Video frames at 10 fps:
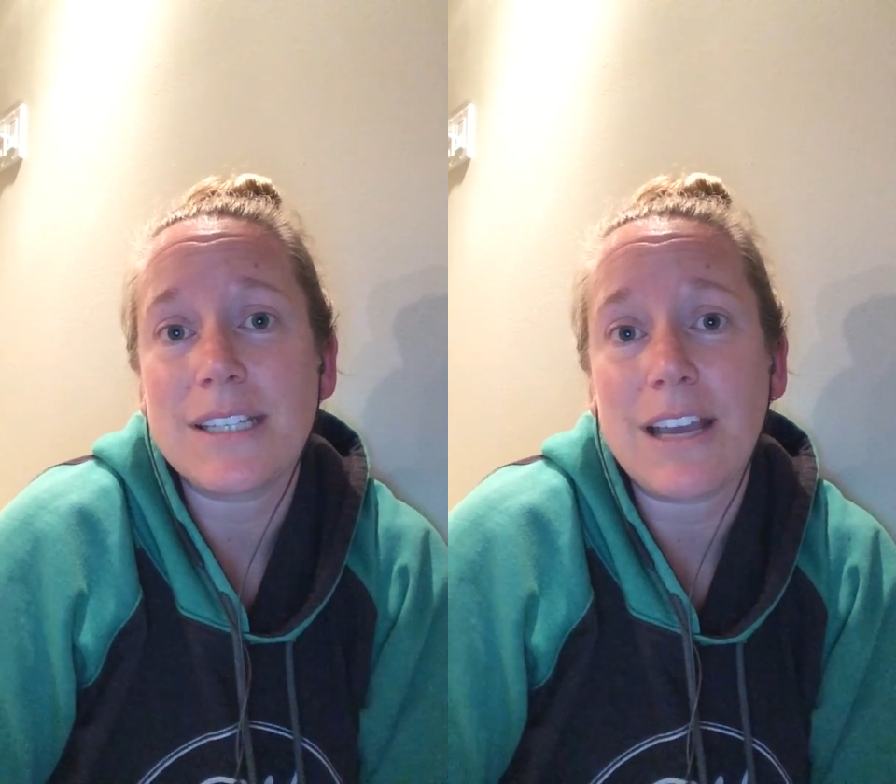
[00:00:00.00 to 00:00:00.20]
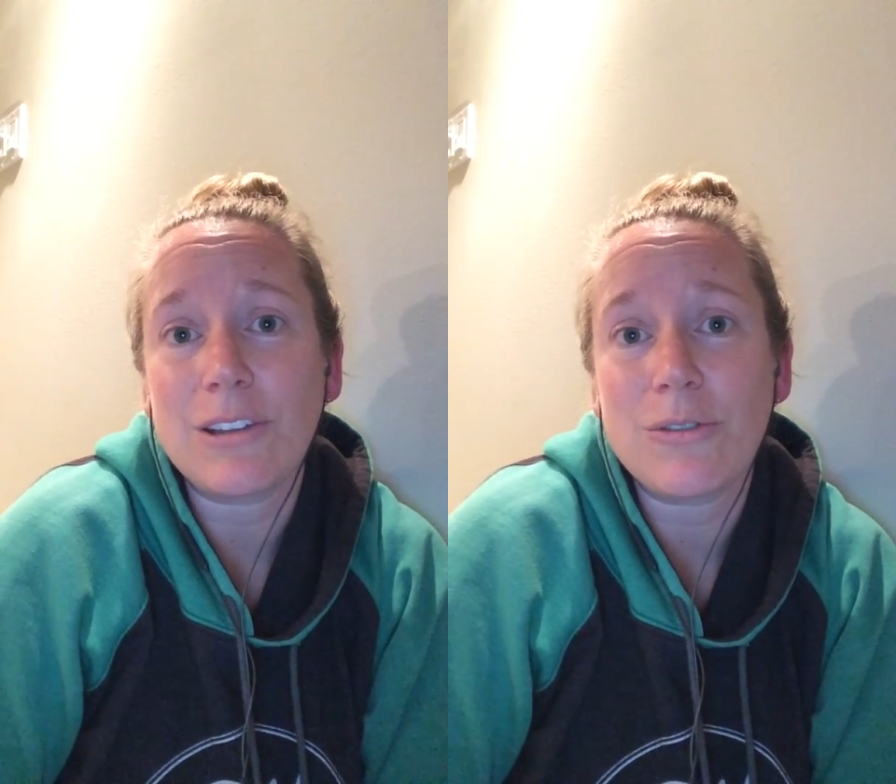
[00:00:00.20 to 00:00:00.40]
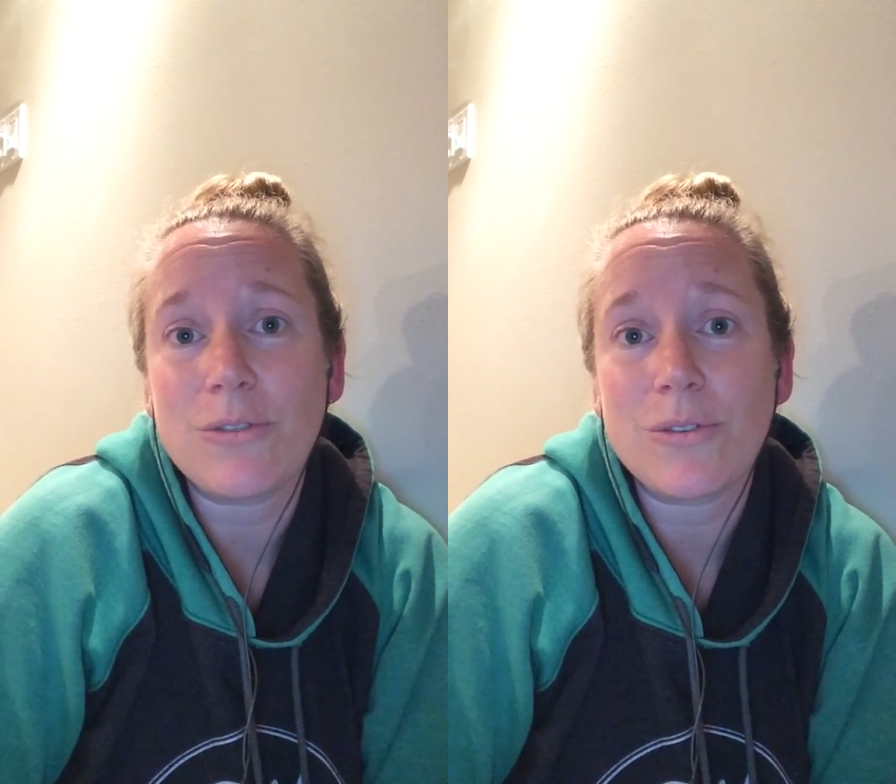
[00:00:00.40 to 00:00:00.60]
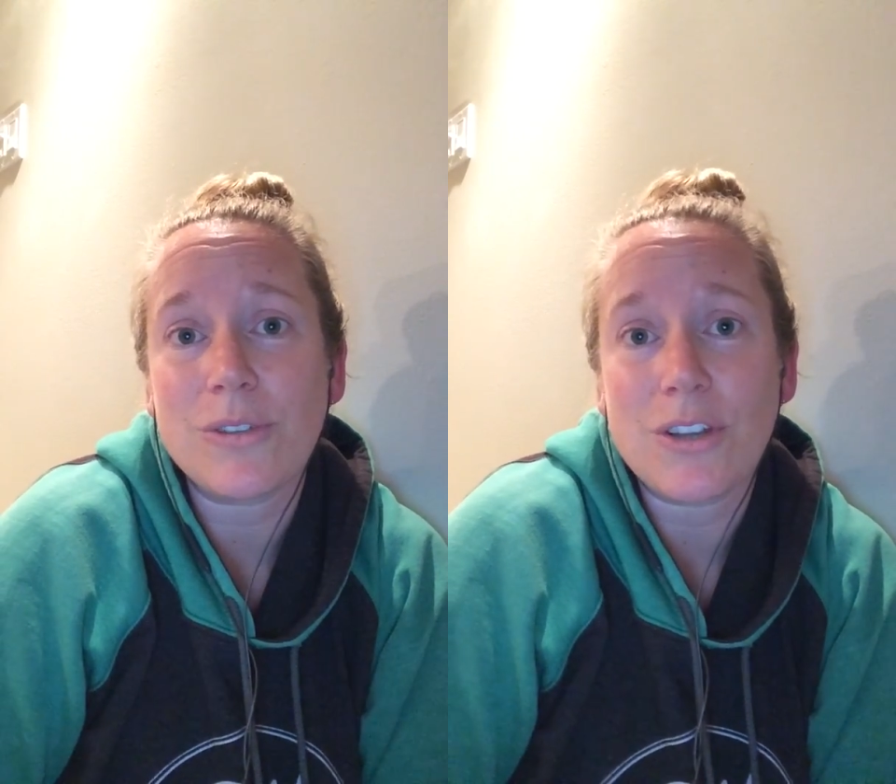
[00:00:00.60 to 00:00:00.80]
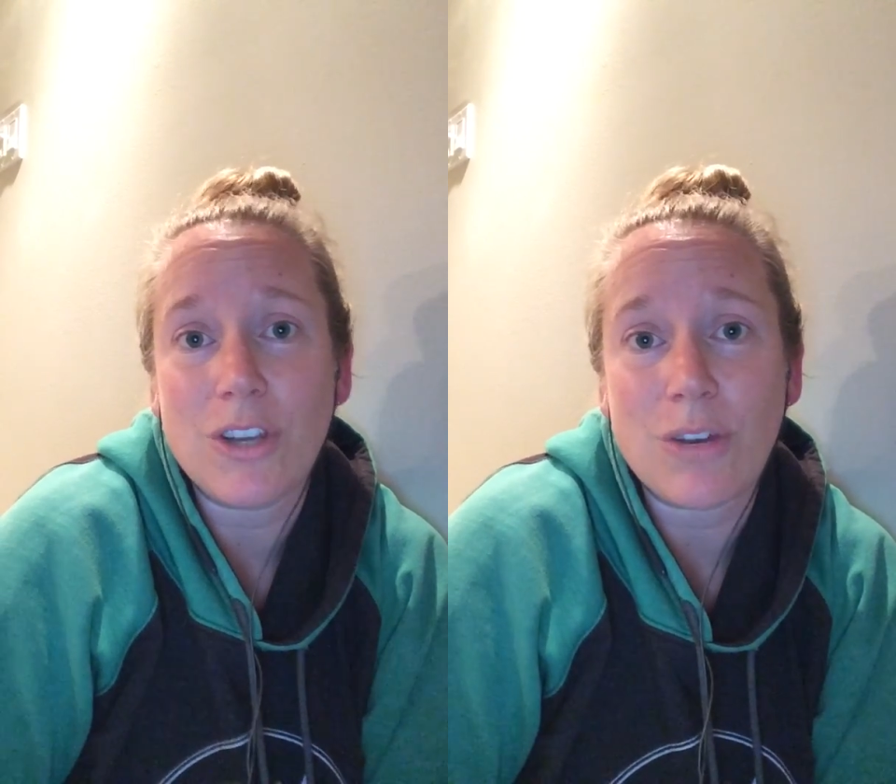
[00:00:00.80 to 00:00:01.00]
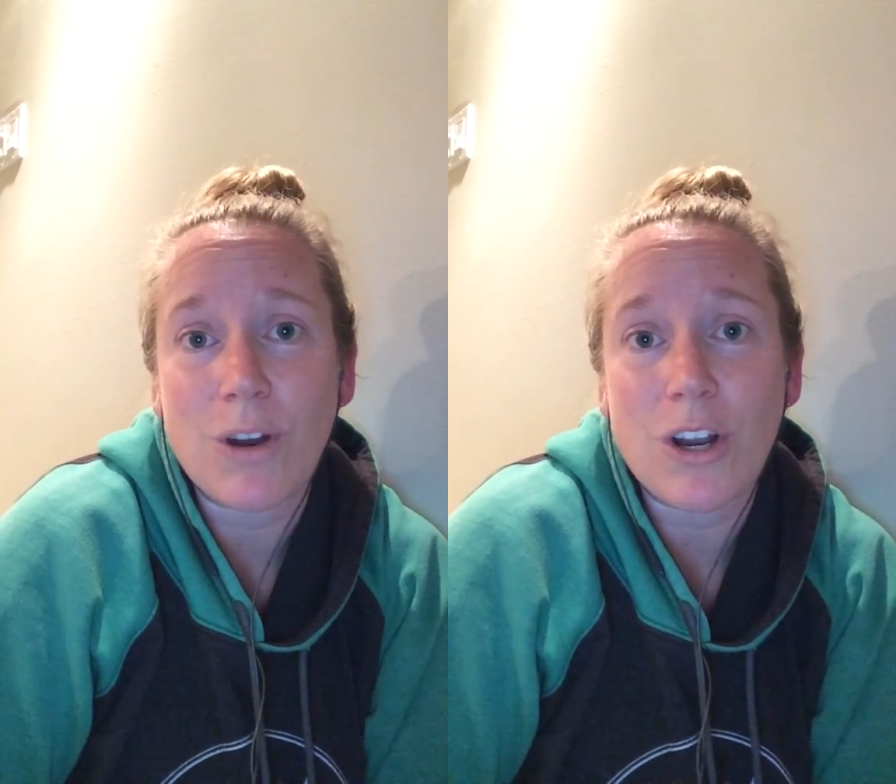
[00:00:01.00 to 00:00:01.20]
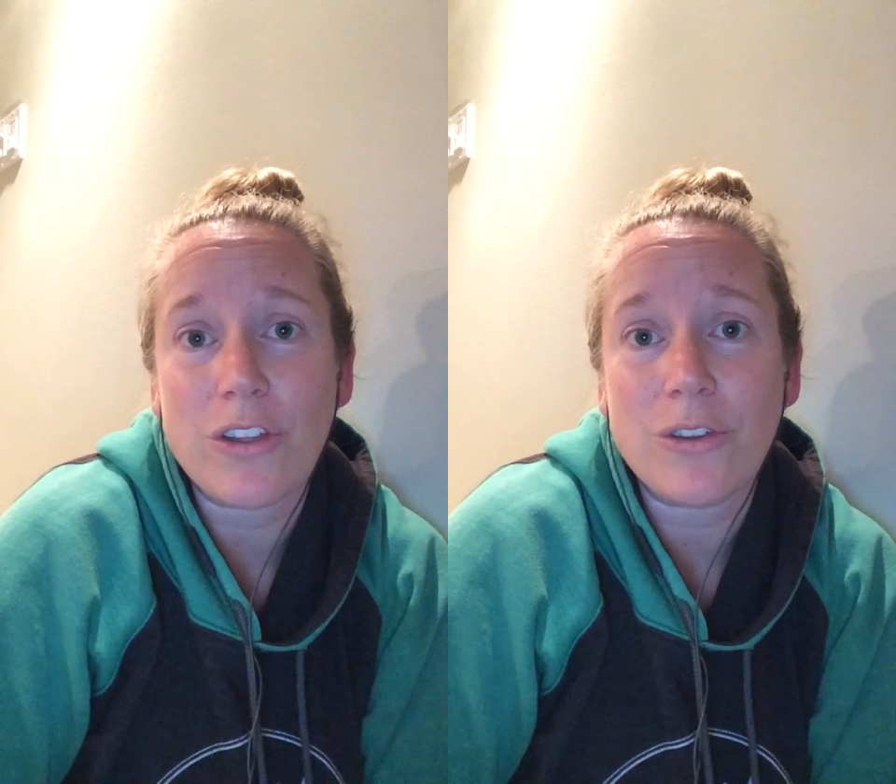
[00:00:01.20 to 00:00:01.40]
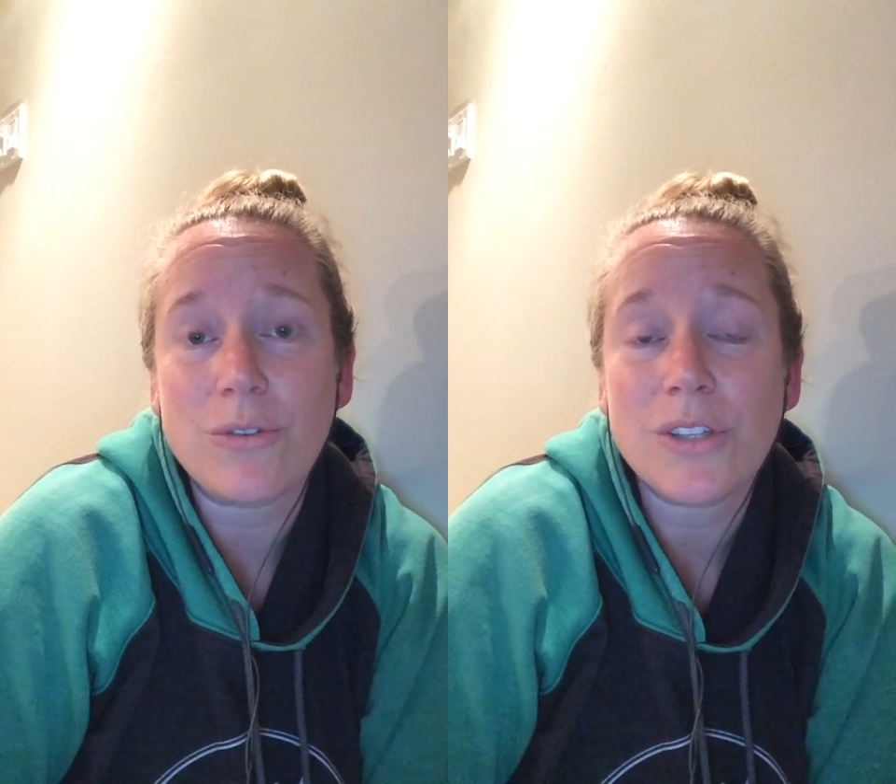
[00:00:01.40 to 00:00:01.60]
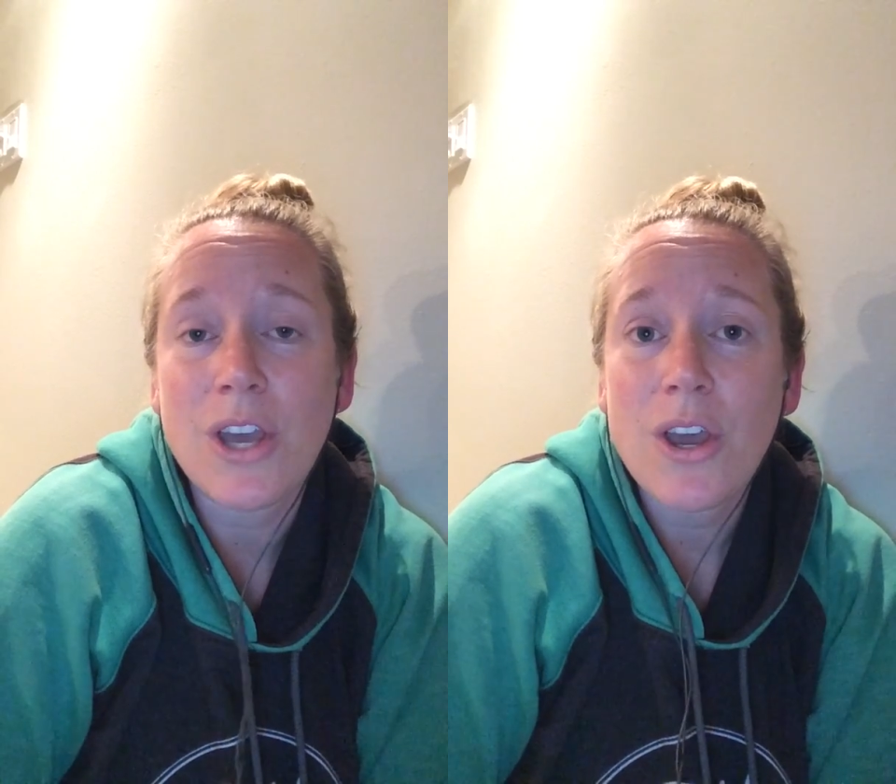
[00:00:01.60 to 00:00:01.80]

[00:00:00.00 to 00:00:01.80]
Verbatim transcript: download those and you can work on those